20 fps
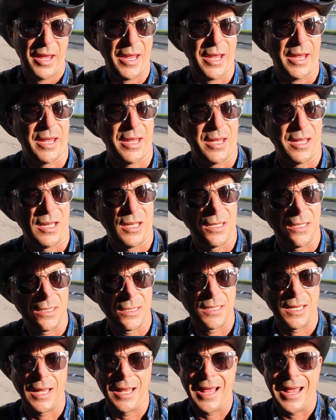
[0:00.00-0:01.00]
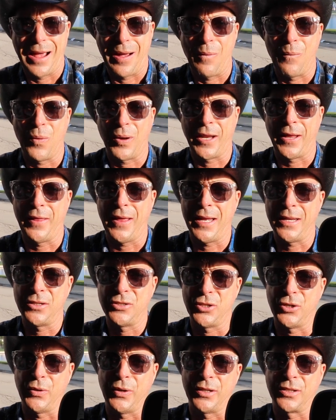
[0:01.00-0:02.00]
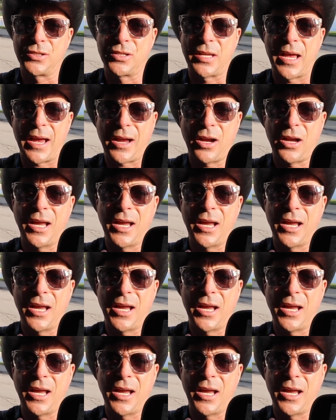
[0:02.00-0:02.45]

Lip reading: And what I then do is